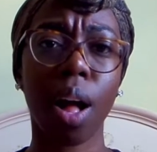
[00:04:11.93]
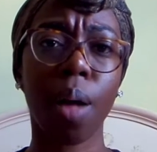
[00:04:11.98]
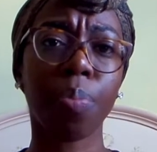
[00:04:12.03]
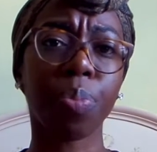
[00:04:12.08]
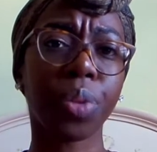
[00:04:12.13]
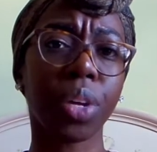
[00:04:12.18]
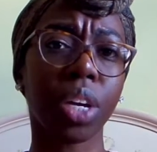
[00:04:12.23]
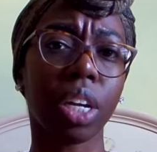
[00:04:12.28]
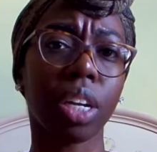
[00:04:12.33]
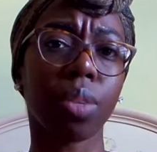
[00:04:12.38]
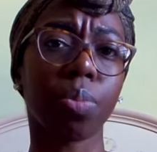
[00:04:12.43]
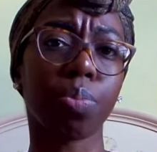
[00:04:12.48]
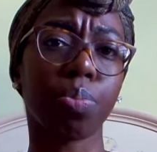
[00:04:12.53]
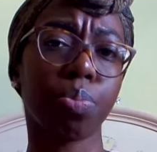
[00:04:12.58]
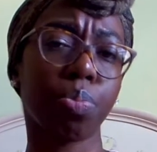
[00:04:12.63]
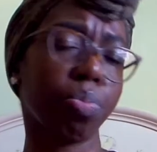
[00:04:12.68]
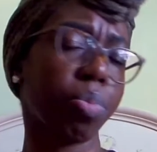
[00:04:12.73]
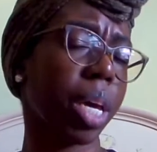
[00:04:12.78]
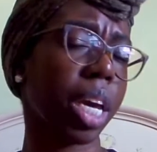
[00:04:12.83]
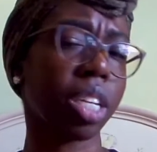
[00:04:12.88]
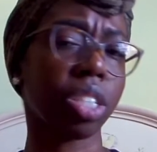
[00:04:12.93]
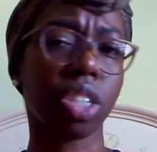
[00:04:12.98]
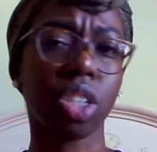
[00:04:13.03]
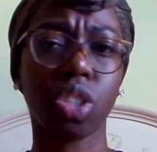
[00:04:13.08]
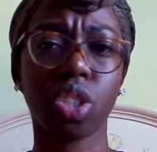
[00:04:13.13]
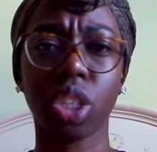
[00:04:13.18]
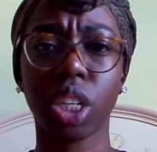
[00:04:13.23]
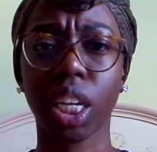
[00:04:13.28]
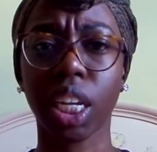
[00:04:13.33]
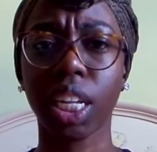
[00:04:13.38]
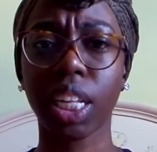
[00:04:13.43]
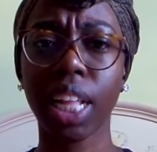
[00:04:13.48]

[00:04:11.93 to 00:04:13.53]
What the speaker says: I'm going to pay attention in